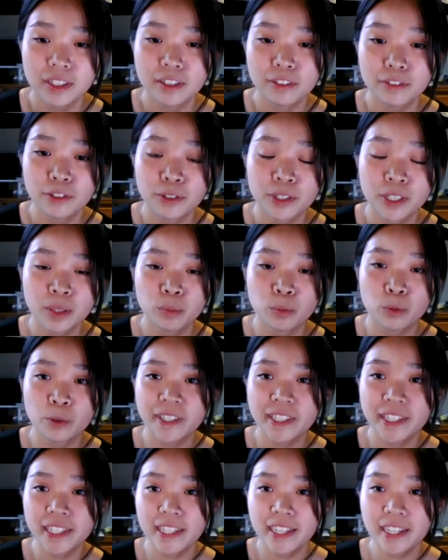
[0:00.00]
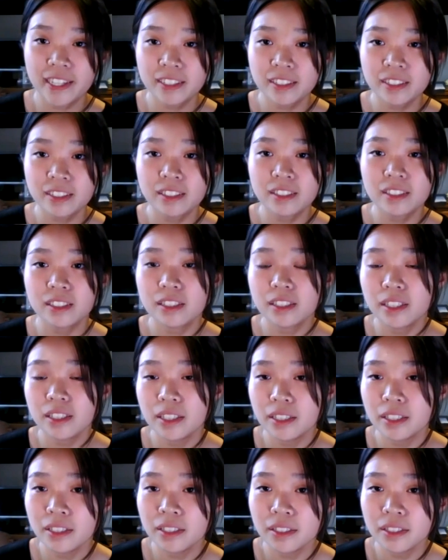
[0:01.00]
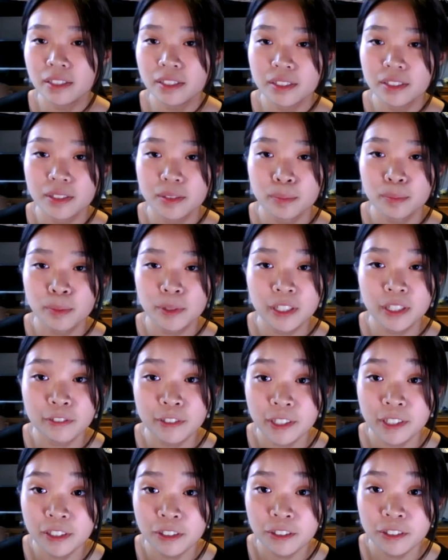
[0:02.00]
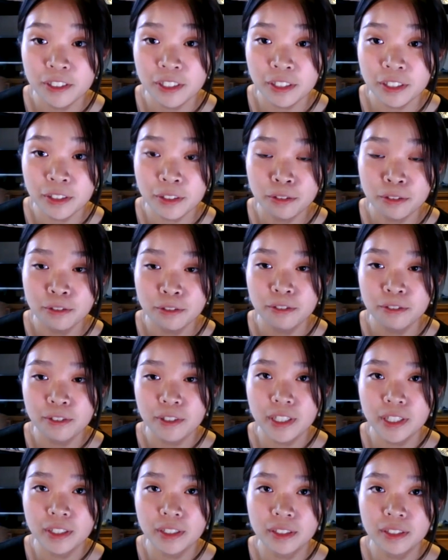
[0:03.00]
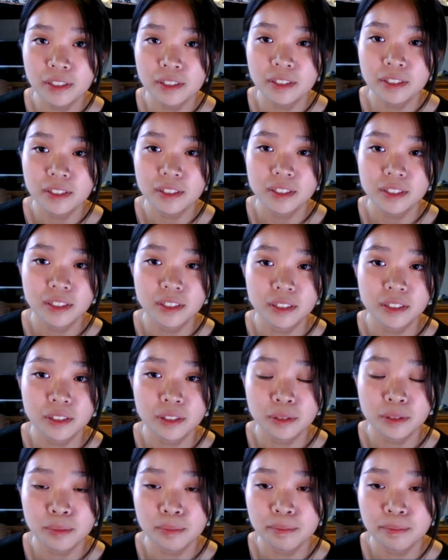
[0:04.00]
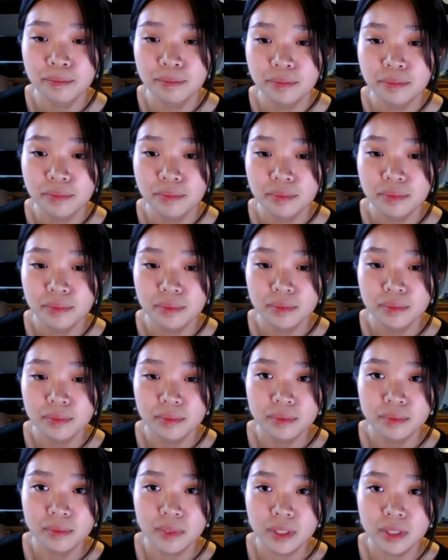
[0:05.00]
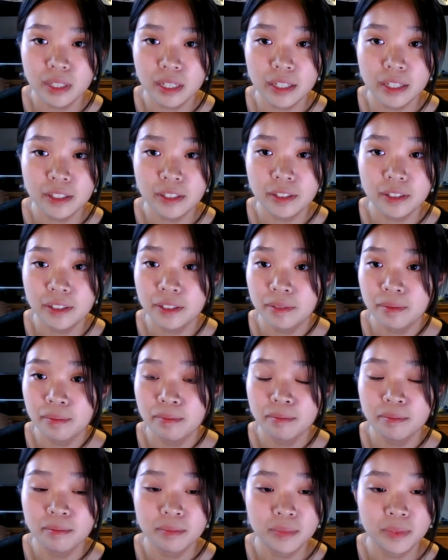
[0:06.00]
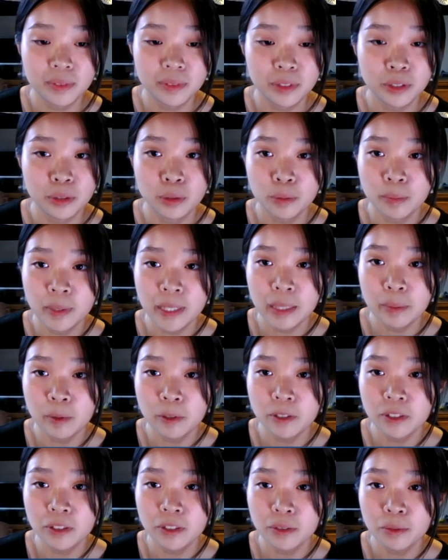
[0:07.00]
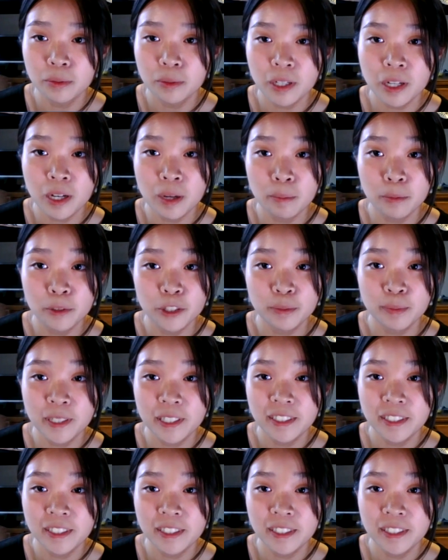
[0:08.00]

If you keep working at it and believing in yourself, and um, I, you would be able to accomplish